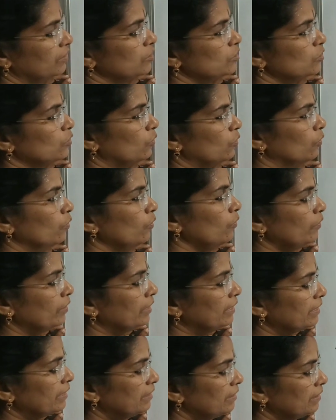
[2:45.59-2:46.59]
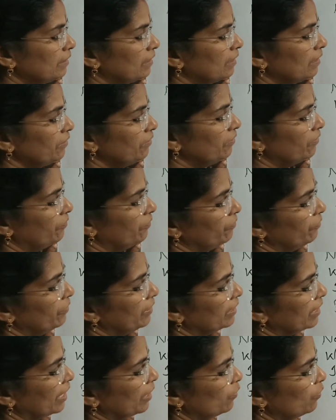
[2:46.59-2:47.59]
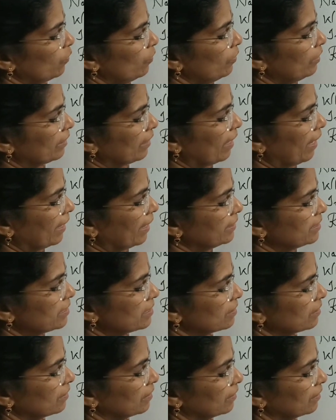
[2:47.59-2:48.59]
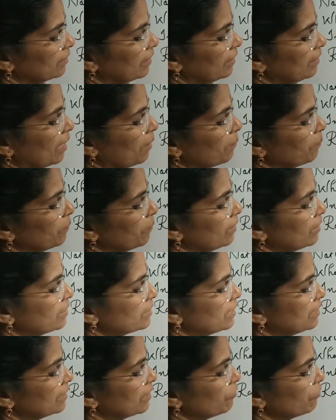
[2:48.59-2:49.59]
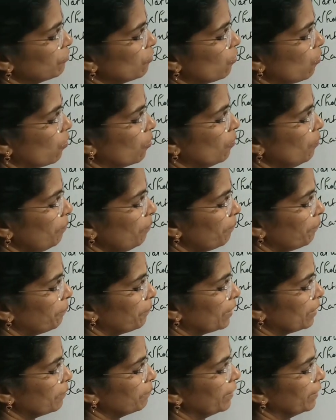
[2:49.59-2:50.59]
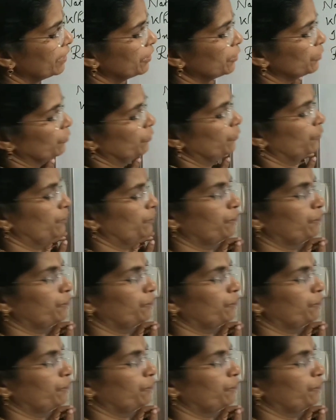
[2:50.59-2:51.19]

So here we cannot write the numbers in the form P by Q.